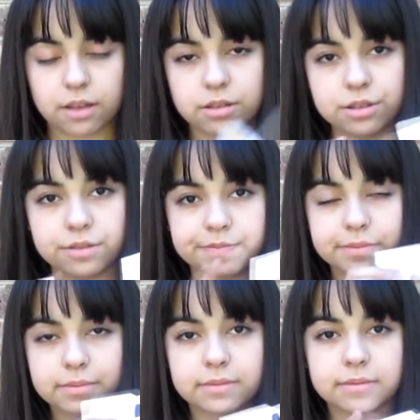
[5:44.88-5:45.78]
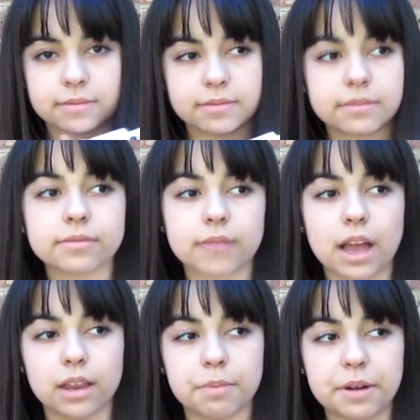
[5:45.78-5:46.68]
Ooh,
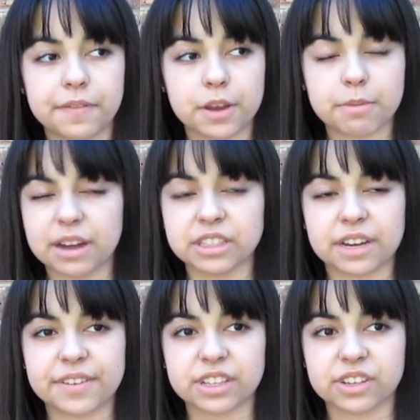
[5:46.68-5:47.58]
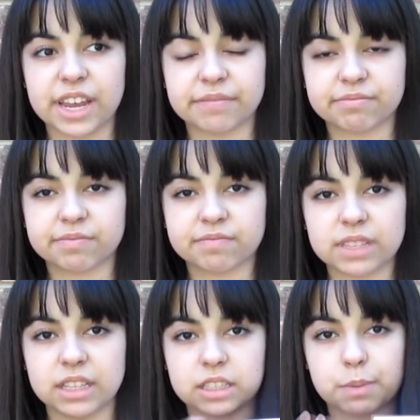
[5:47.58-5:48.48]
I like perfume. I use it every single day.
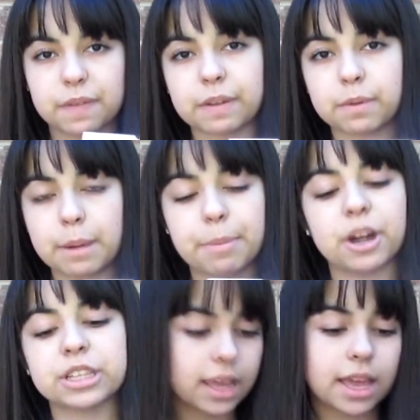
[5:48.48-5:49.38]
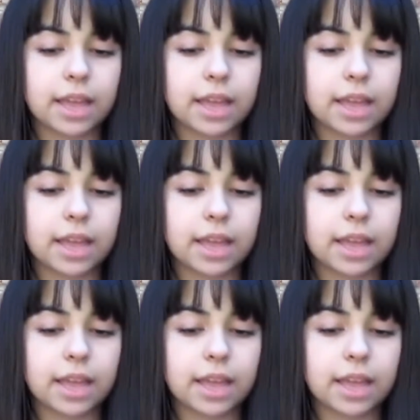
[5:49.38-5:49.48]
It is perfect for my purse.